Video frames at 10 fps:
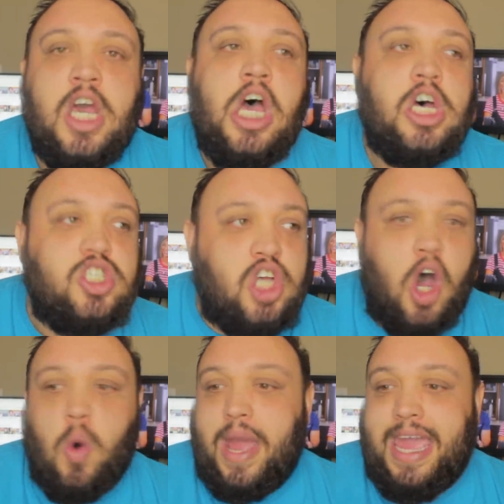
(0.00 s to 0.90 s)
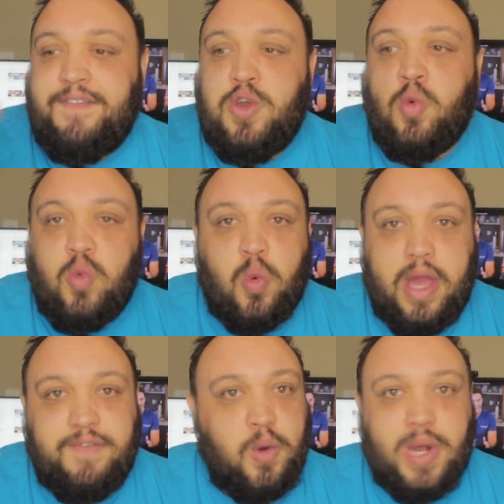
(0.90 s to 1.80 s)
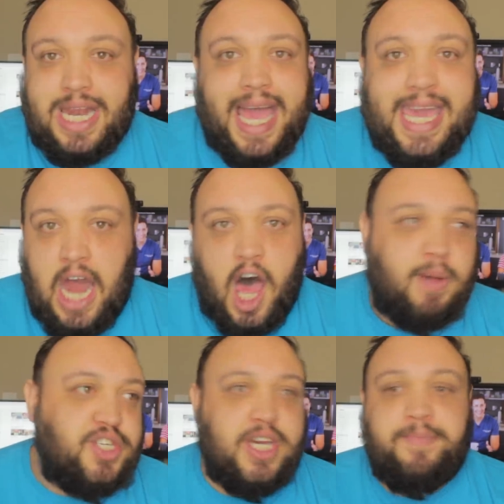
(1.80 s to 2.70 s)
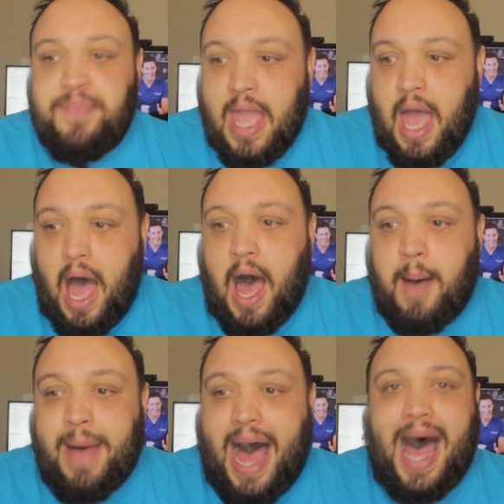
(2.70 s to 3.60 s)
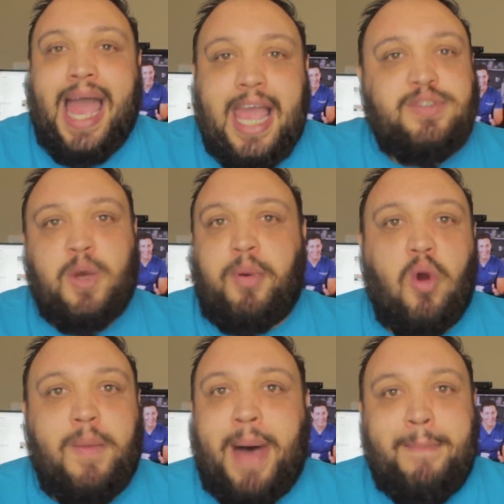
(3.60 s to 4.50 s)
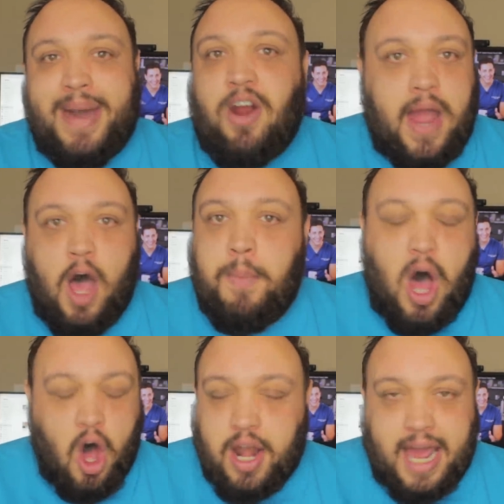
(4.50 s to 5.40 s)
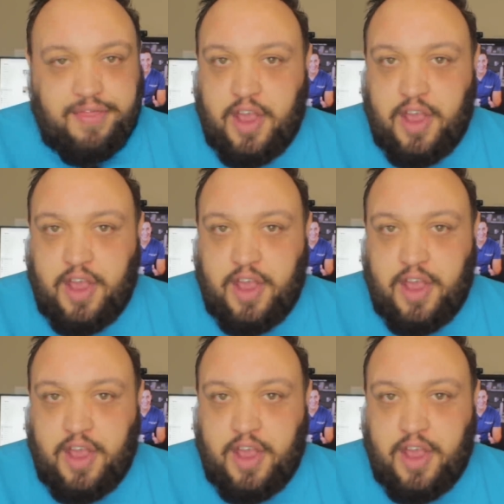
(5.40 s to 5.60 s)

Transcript: So if you, if you would like an option, um, I am supported by BetterHelp Online